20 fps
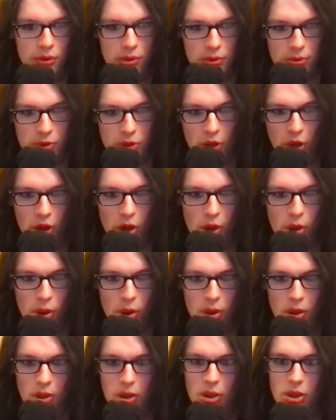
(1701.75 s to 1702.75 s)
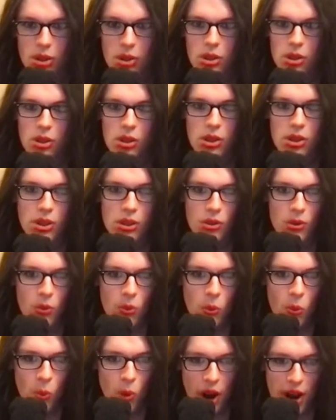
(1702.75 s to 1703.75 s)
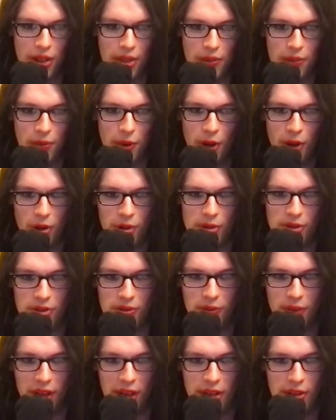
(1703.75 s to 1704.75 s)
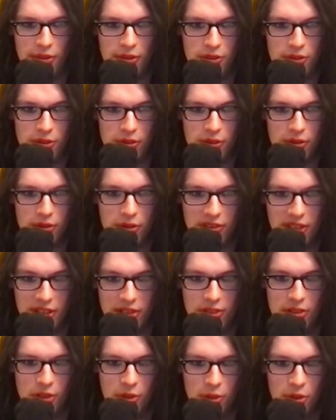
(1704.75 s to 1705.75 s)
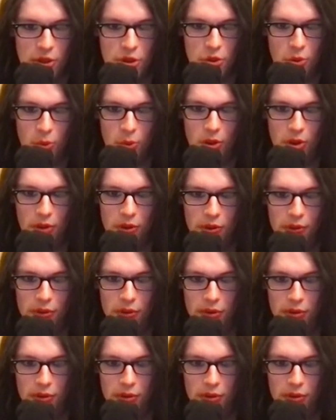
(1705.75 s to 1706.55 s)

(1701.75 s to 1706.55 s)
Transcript: So, why the fuck are his fans dissing Richard Wolff?